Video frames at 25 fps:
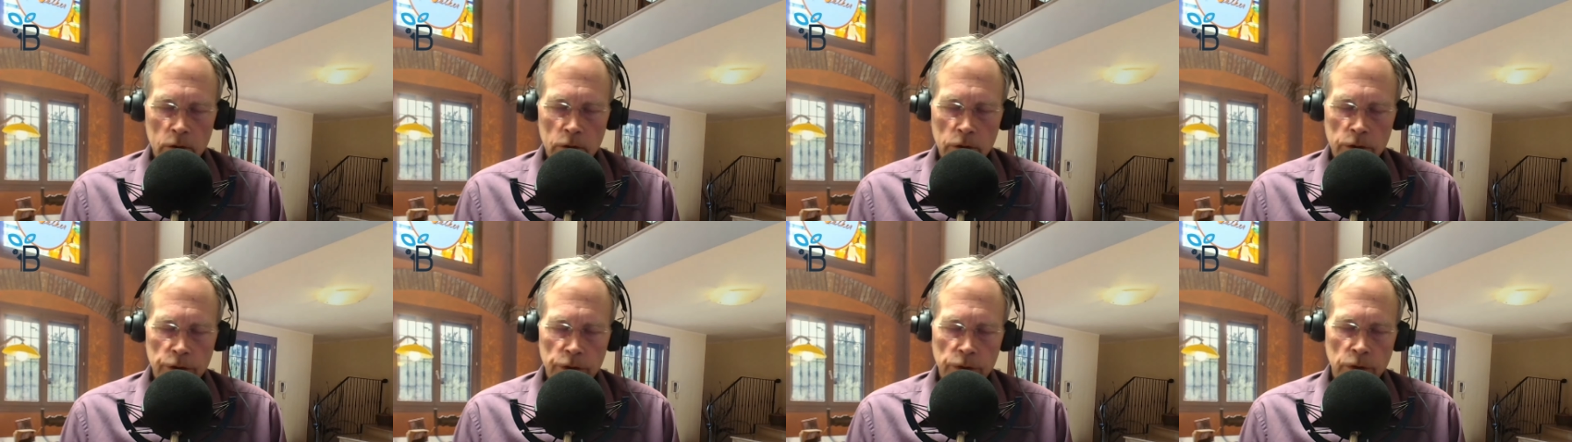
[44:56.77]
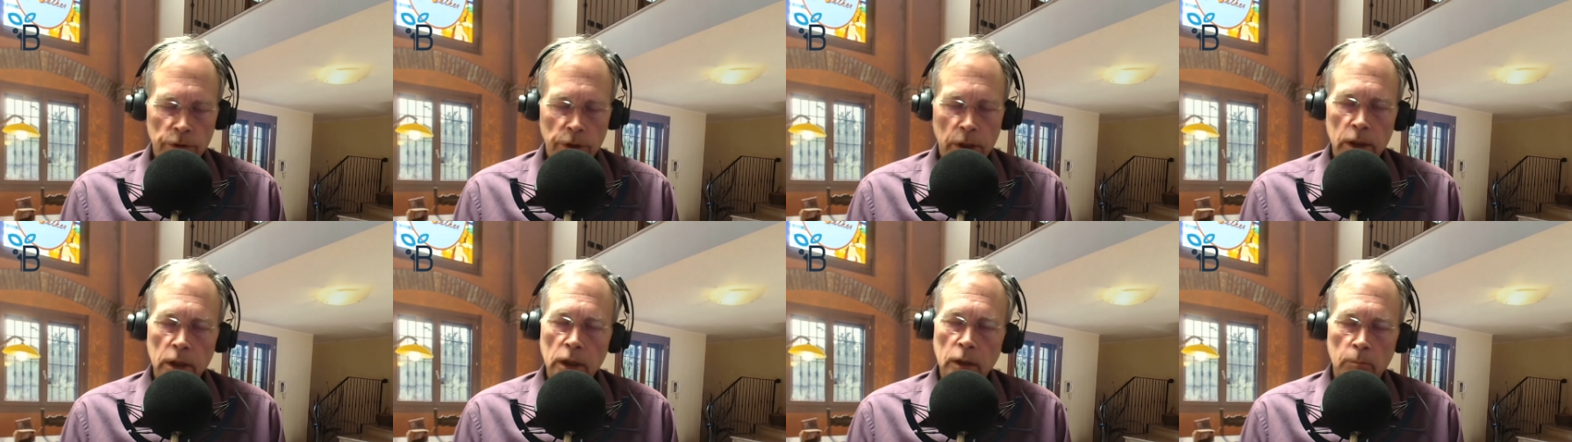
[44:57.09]
to
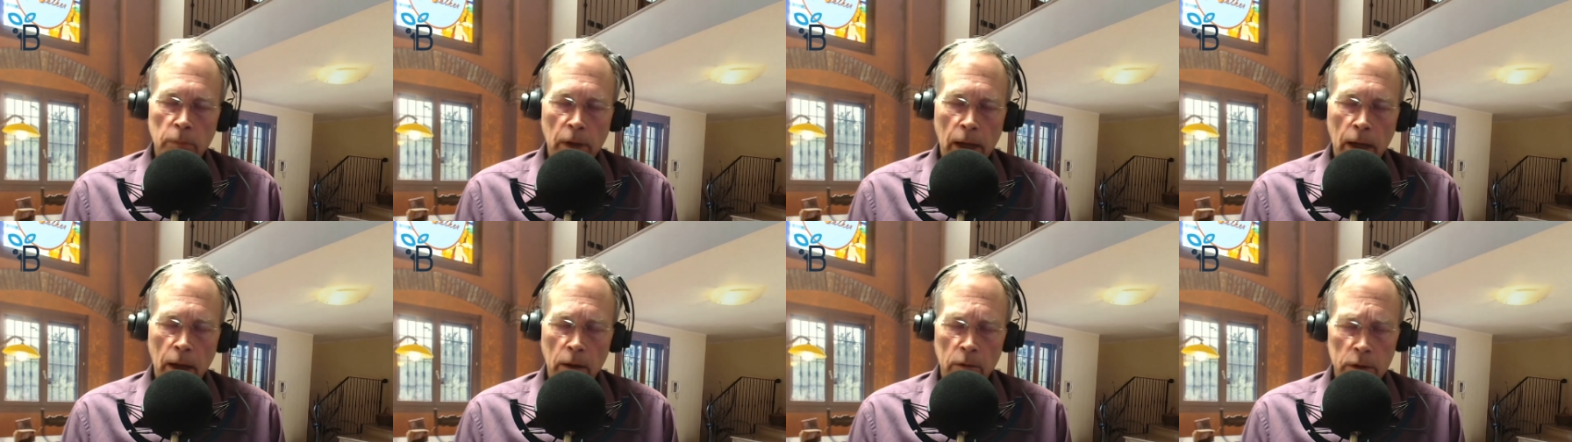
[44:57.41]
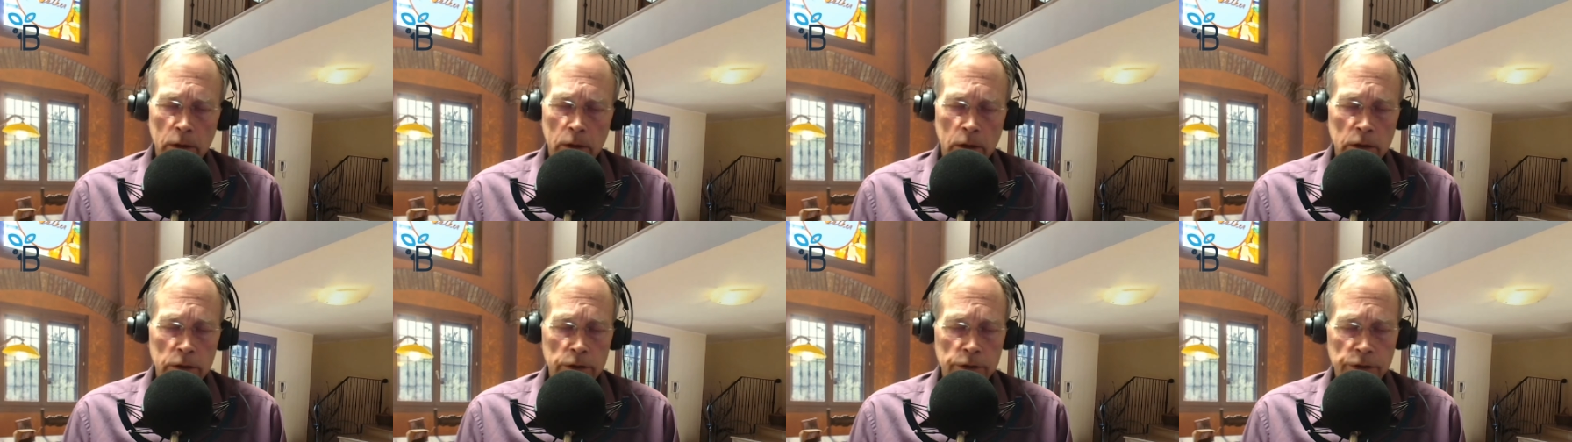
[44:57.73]
think
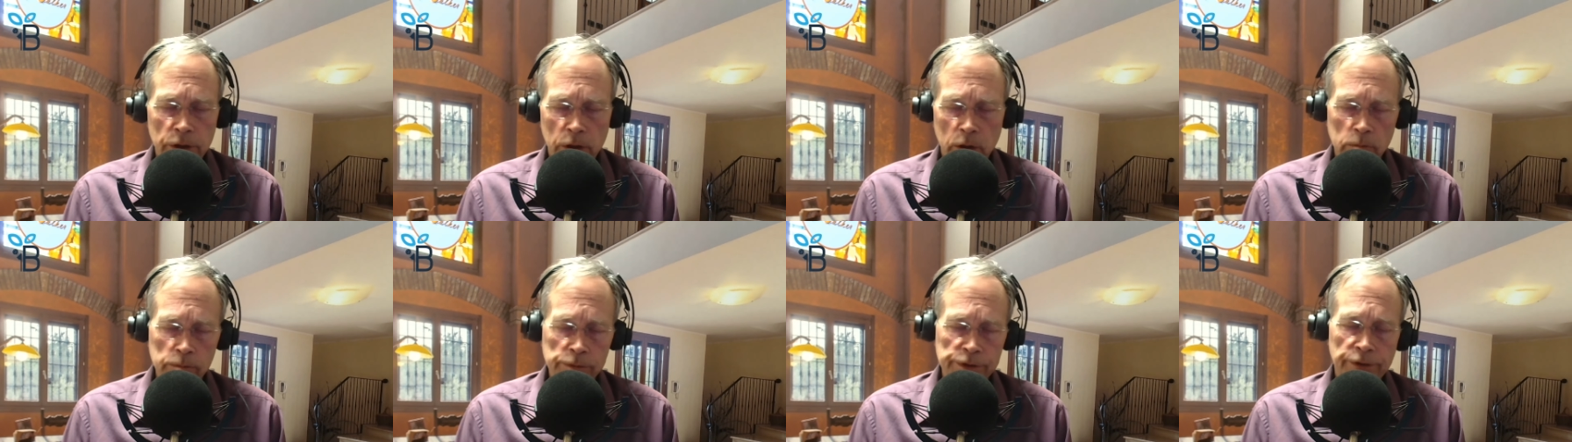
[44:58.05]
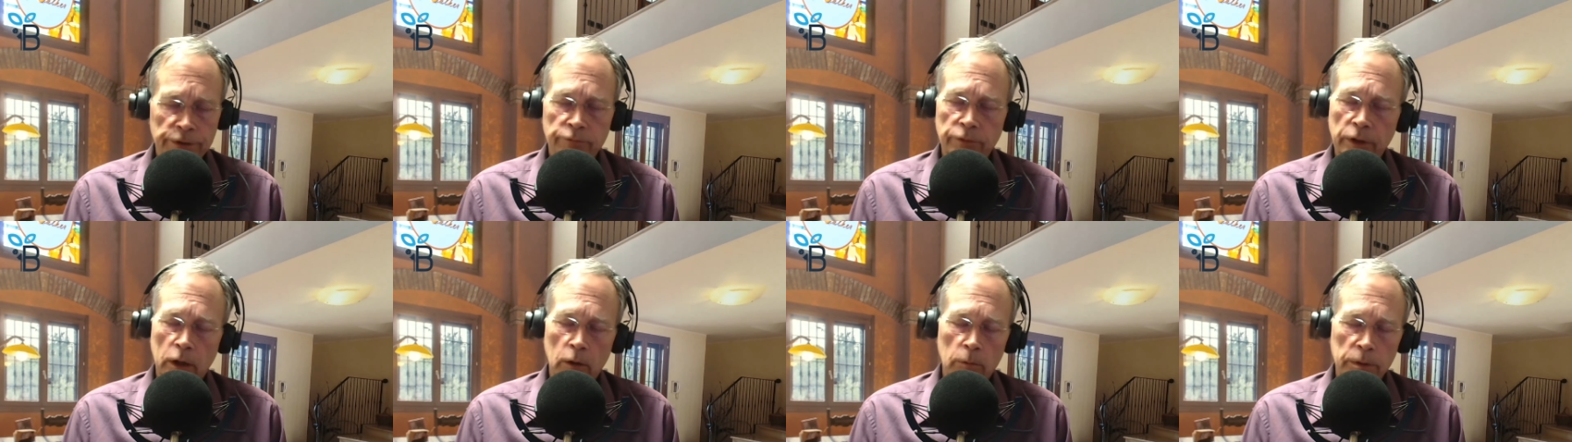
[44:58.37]
about in terms
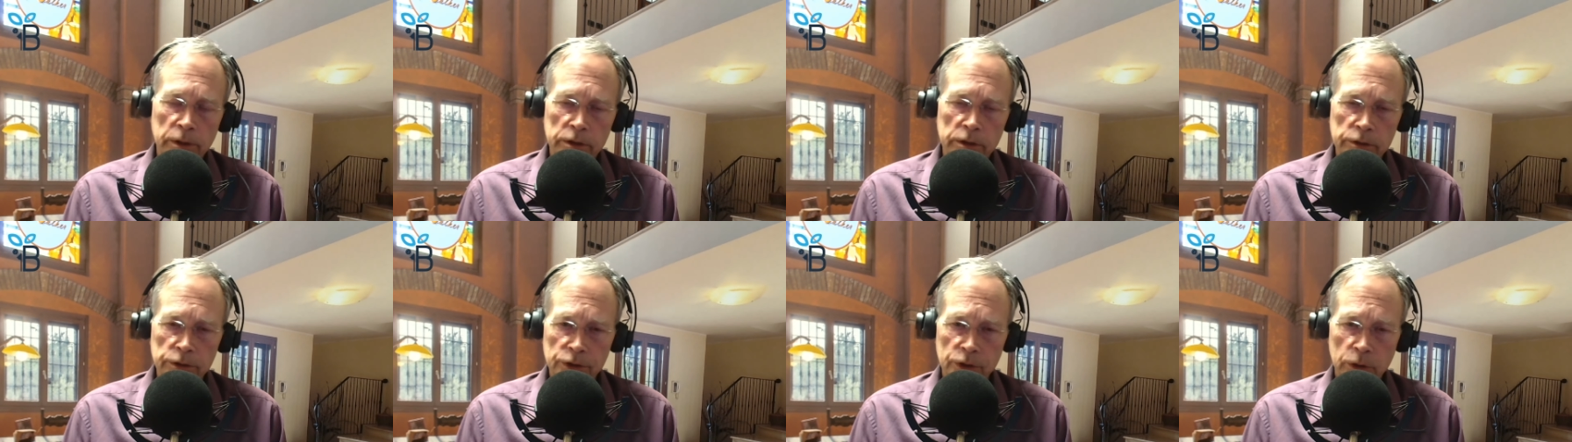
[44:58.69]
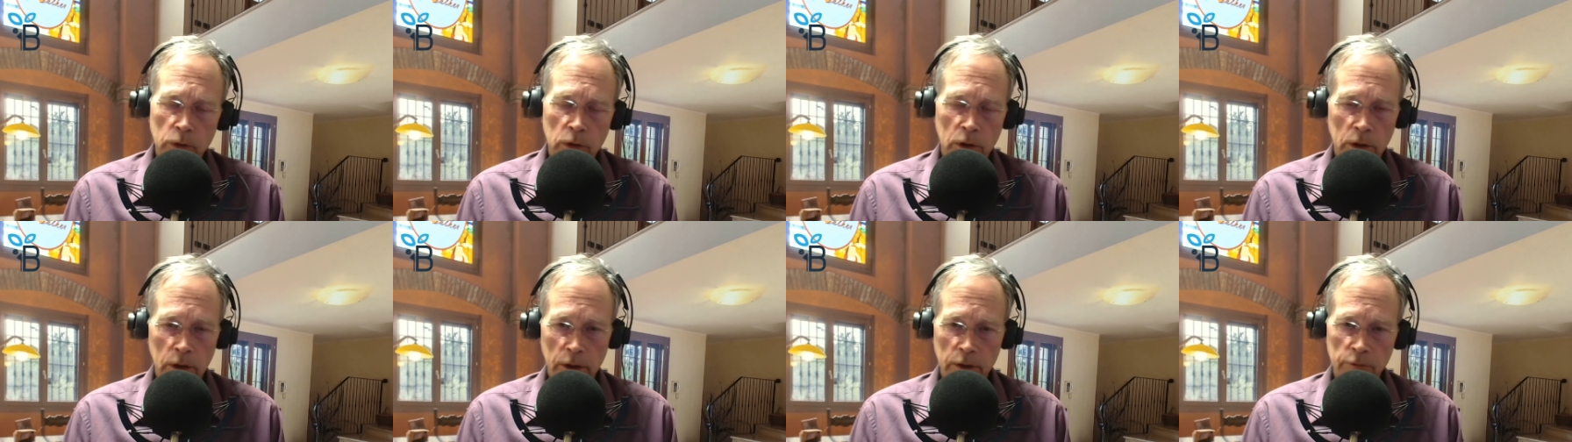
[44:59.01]
of helping
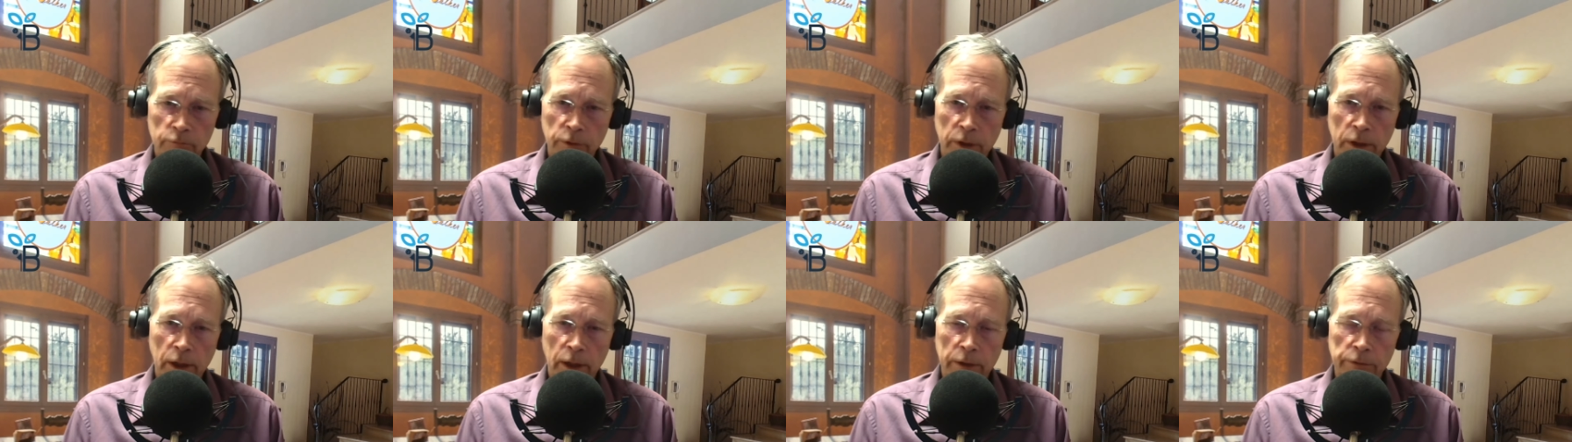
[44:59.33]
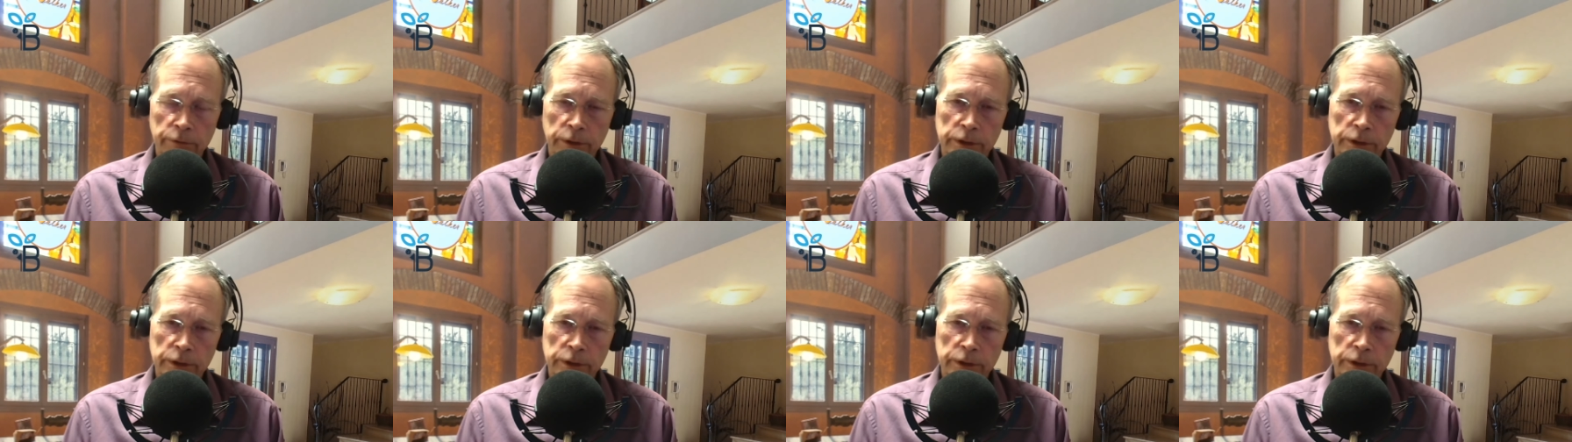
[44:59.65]
to alleviate